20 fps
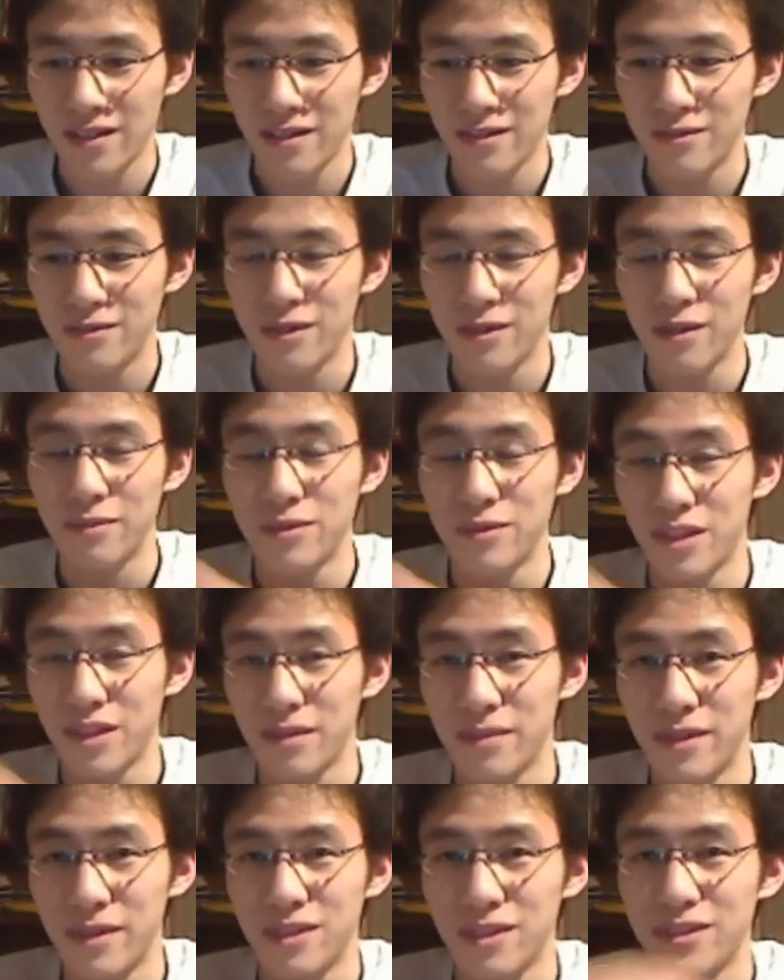from
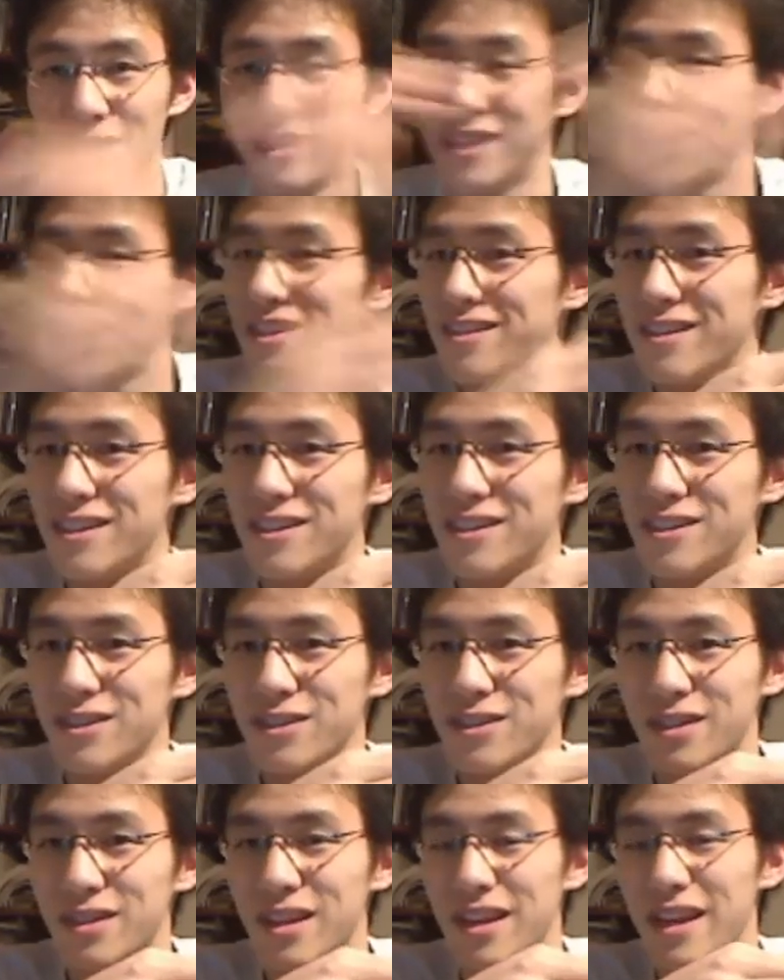Japanese to English
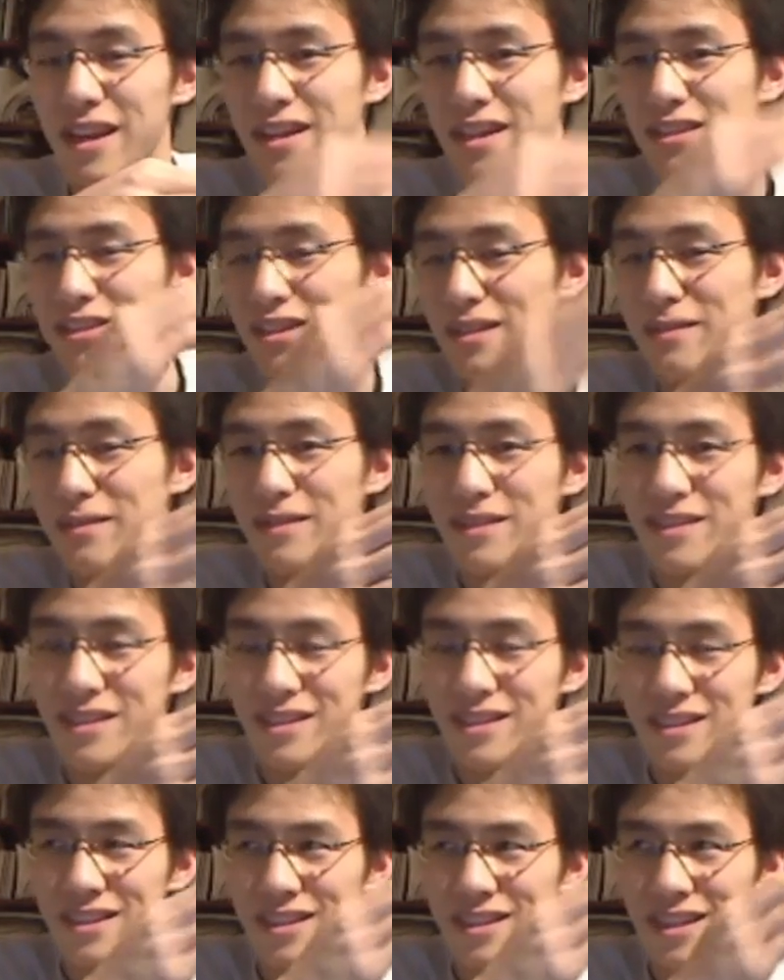and
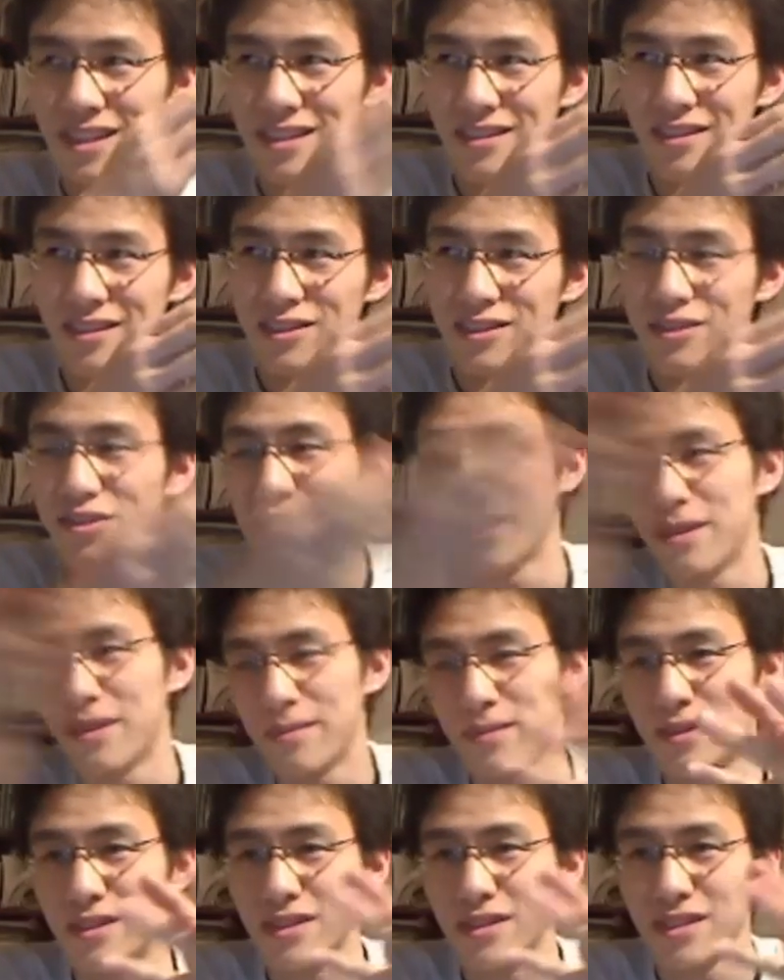English to
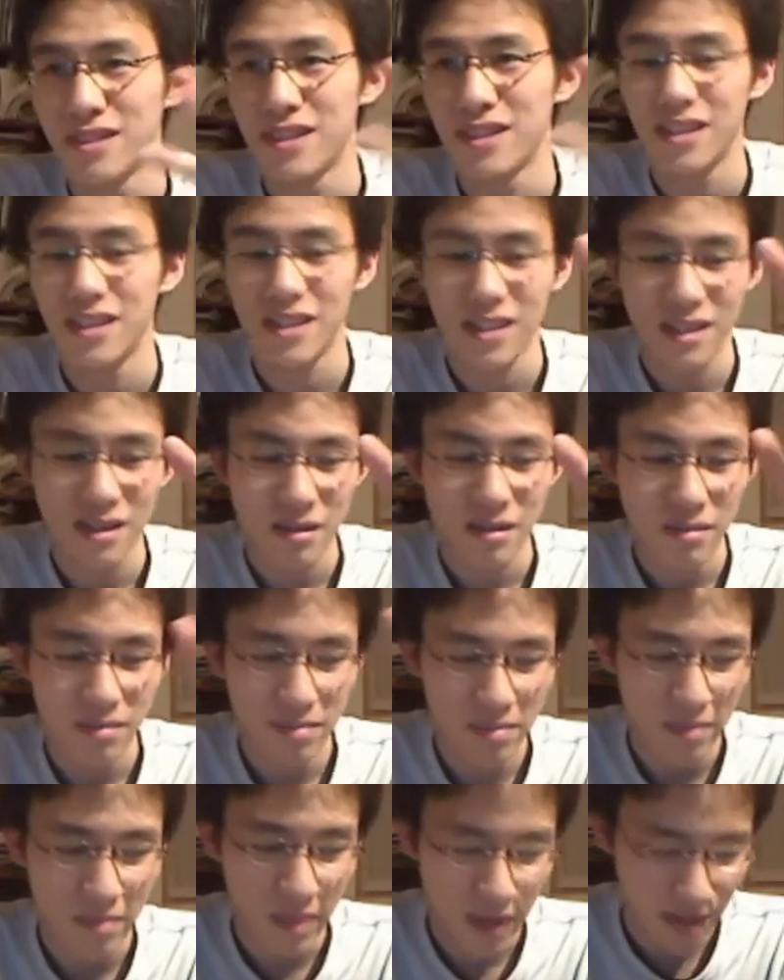Japanese,
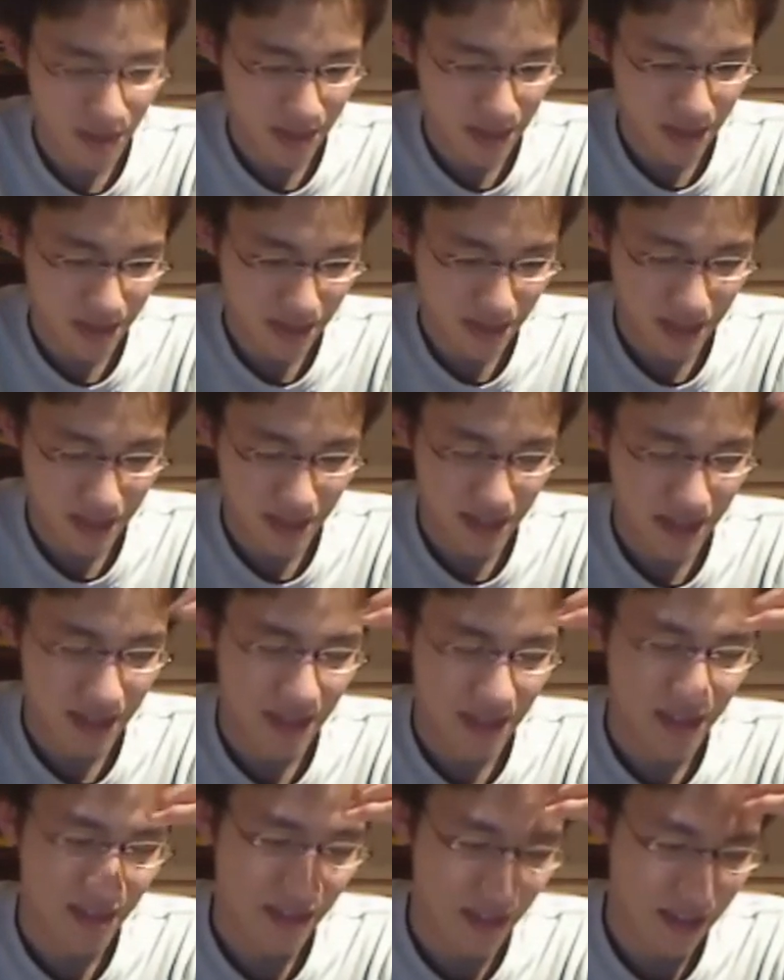but
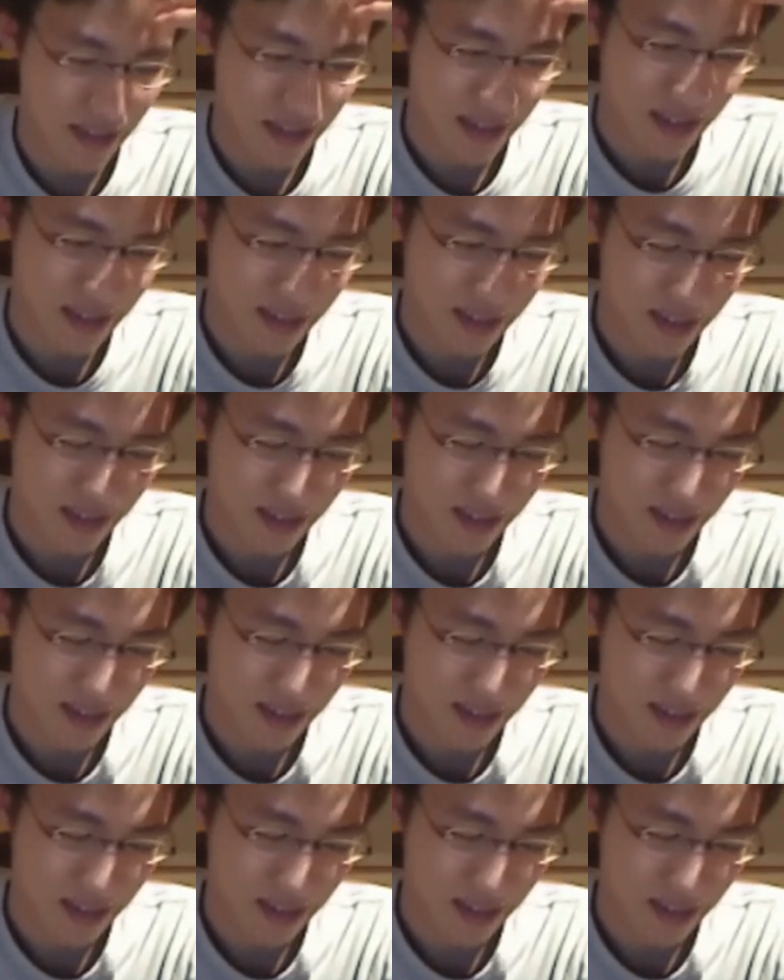I think